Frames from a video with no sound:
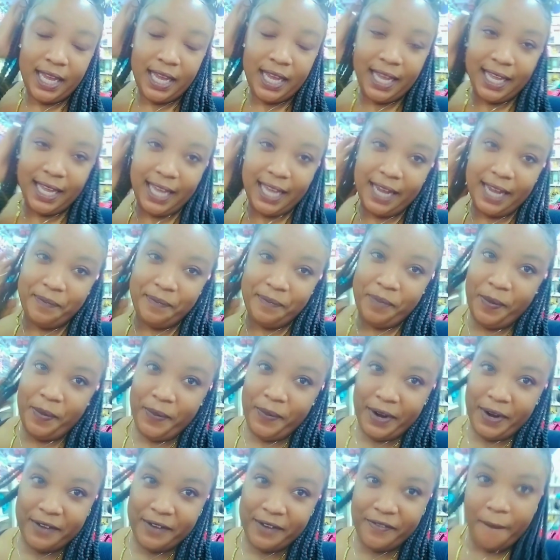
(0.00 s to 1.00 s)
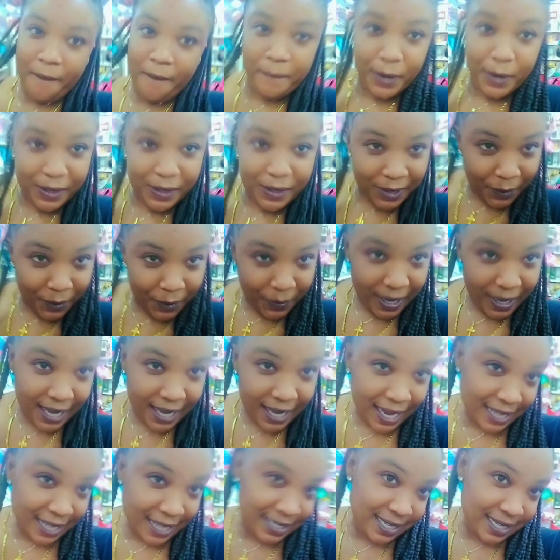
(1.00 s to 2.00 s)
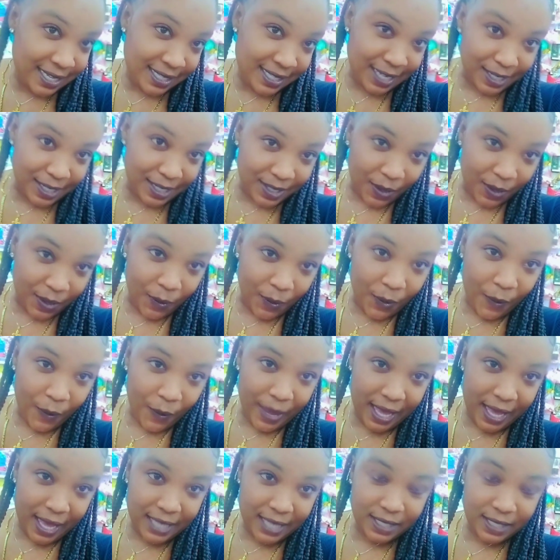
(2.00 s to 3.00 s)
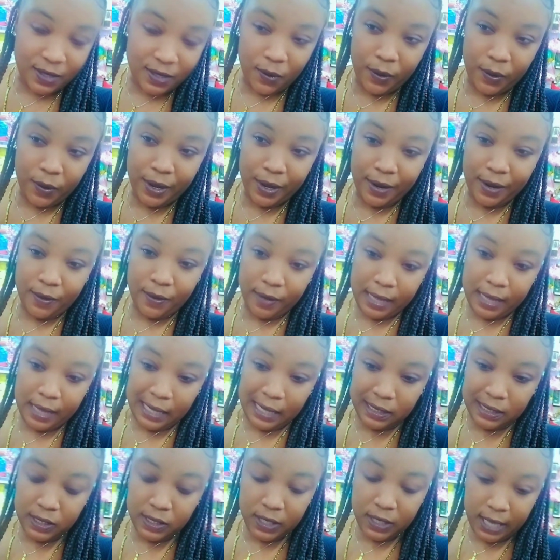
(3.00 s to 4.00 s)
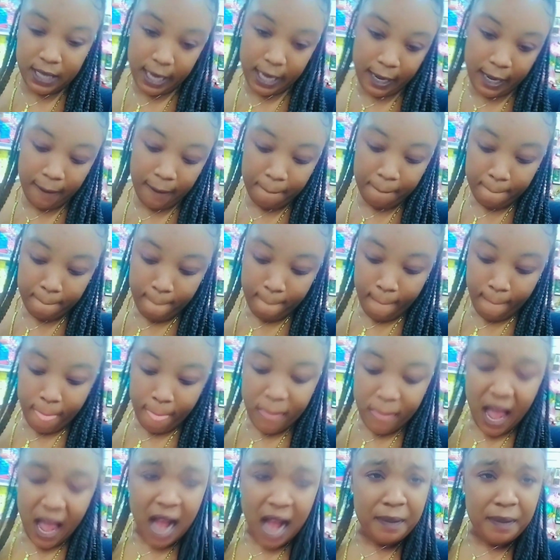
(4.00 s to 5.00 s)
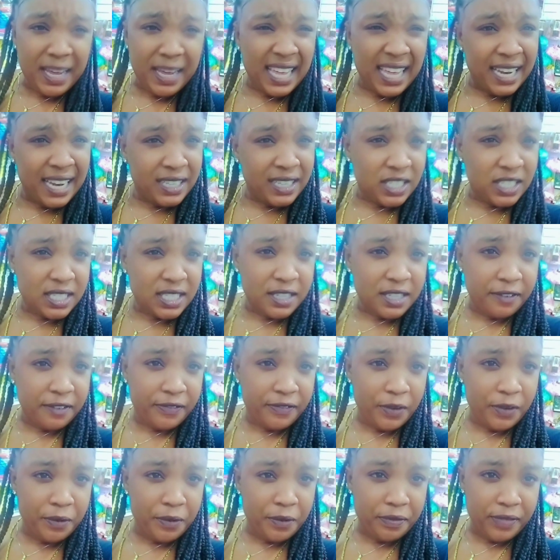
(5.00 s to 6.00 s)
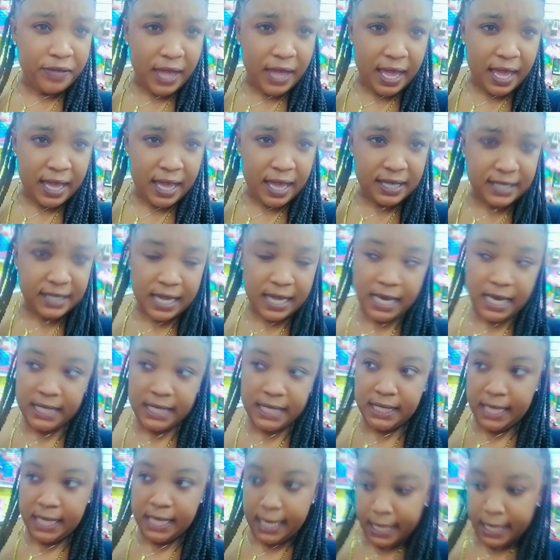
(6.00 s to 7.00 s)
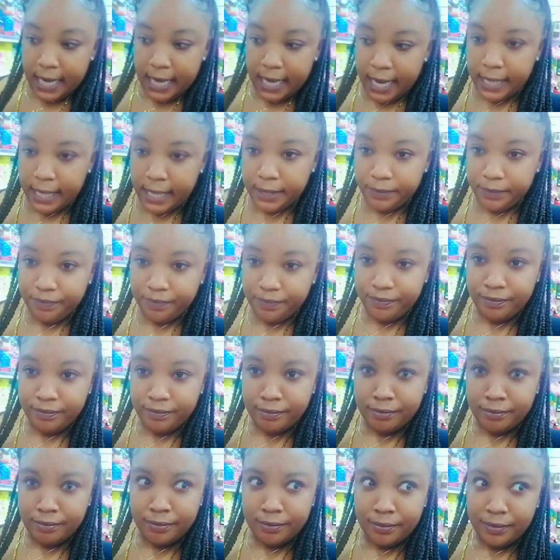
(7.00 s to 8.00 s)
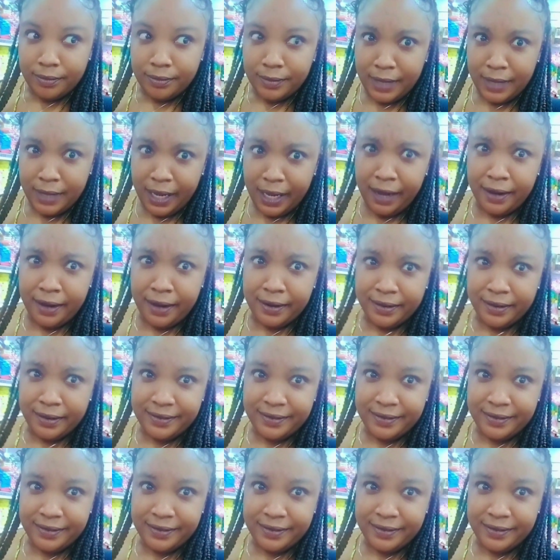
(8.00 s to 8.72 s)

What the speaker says: get prepared for Monday week, as it's a school week. So you know that today I'll be getting just a few things that is needed. Yeah.